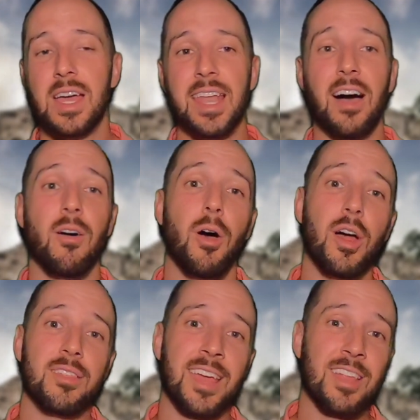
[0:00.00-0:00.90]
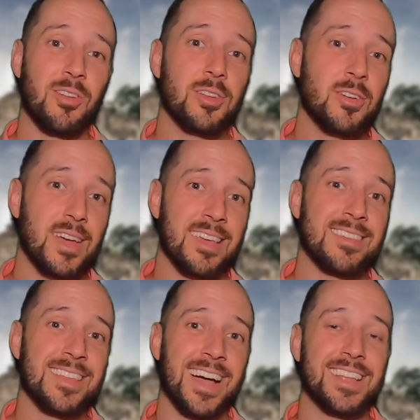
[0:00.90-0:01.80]
Now, San Antonio is
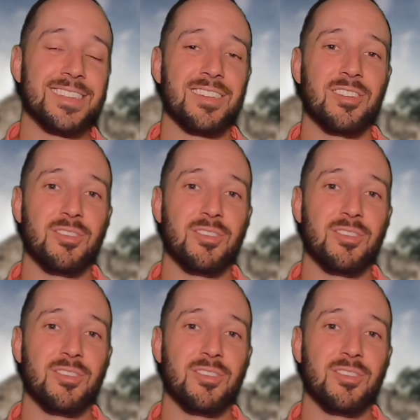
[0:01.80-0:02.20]
not